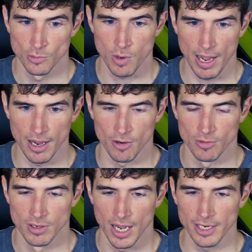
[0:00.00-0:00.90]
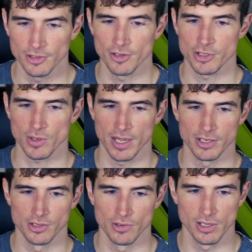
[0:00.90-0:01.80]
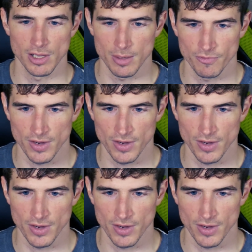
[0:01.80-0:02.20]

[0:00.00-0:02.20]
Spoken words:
Wow, I didn't know that's what I had to do to climb